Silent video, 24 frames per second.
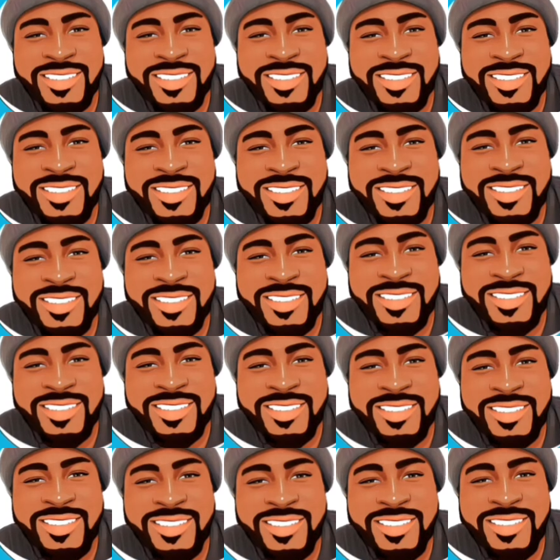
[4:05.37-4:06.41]
to make
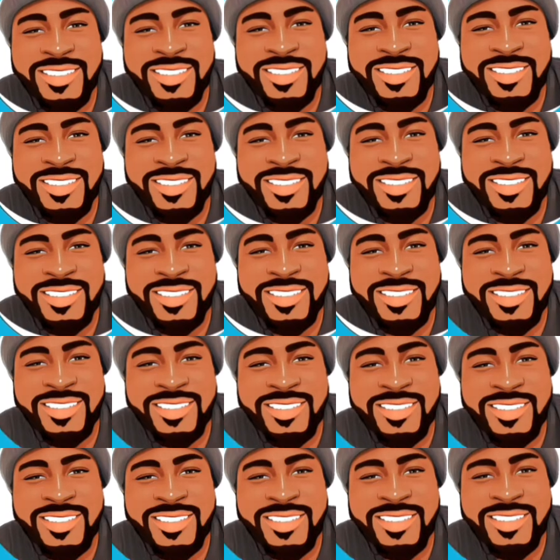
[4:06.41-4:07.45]
sure it
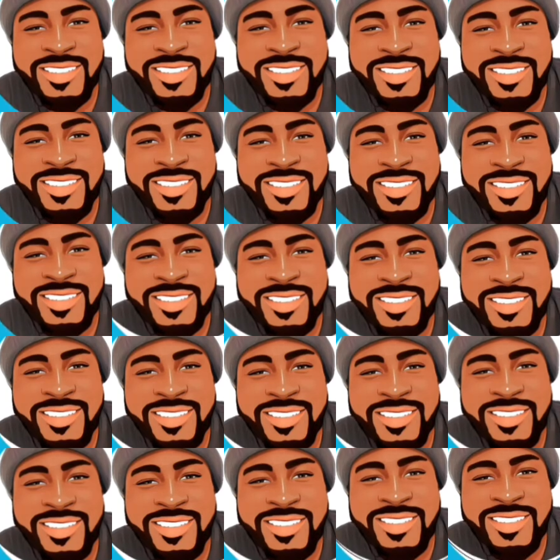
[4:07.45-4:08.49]
is the same shape
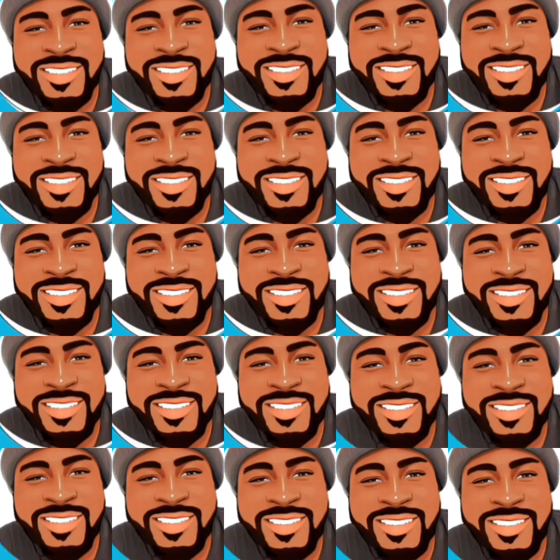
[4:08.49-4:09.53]
as the circle, the
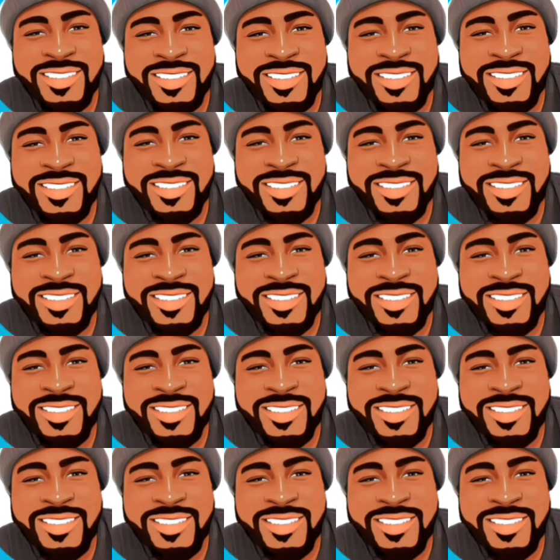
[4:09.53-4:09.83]
white circle.